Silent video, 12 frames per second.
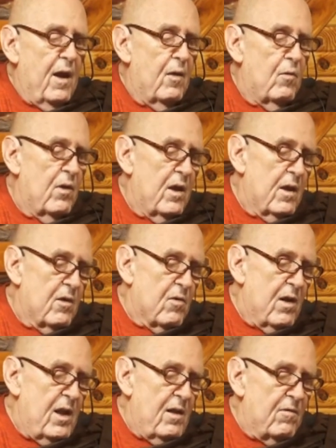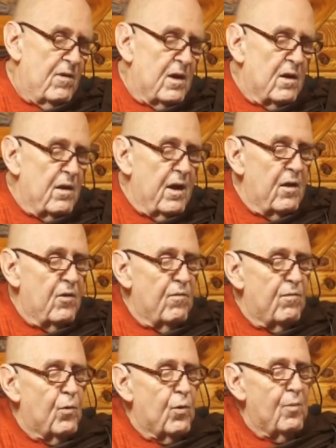I will not crave and cling to
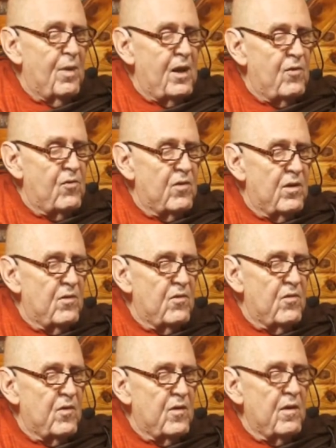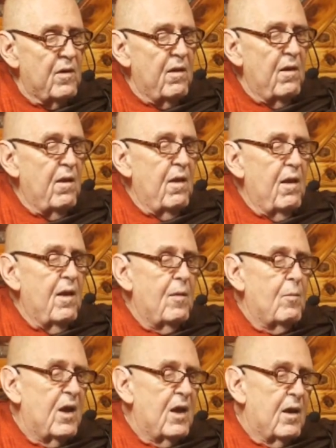formations,
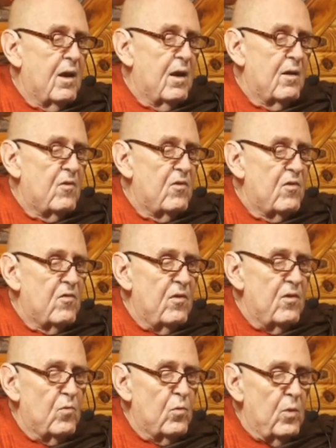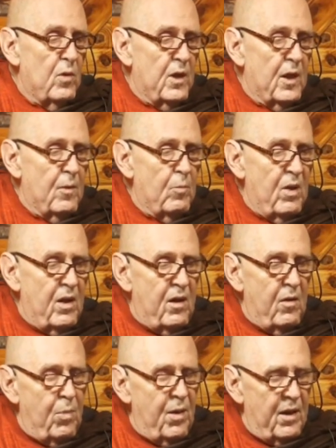and my consciousness will not be
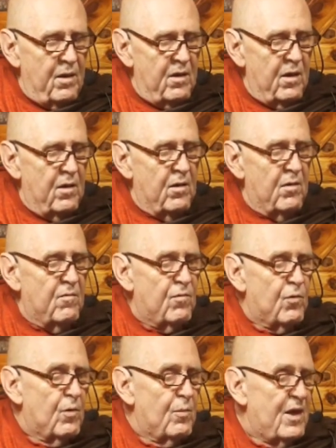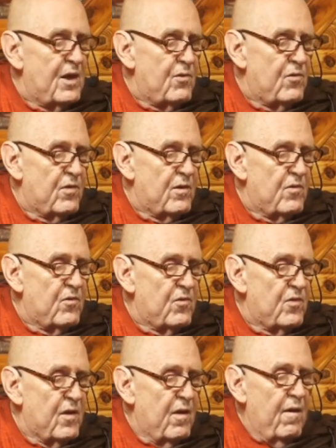dependent on
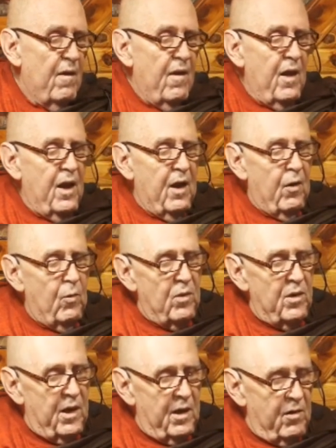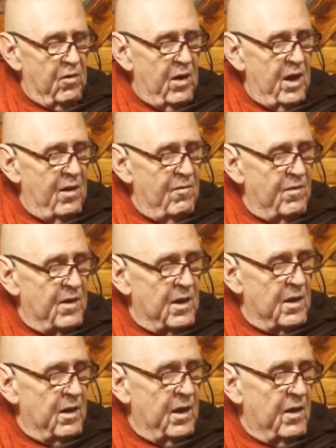formations. I will not crave
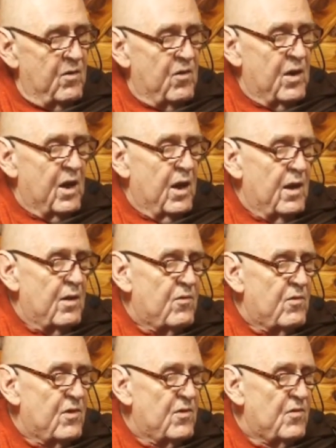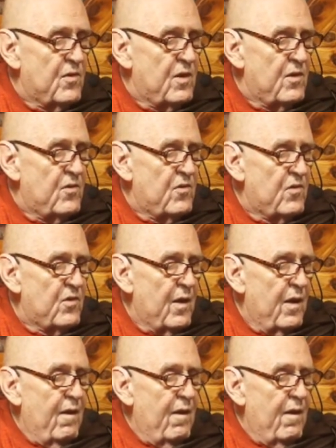and cling to consciousness,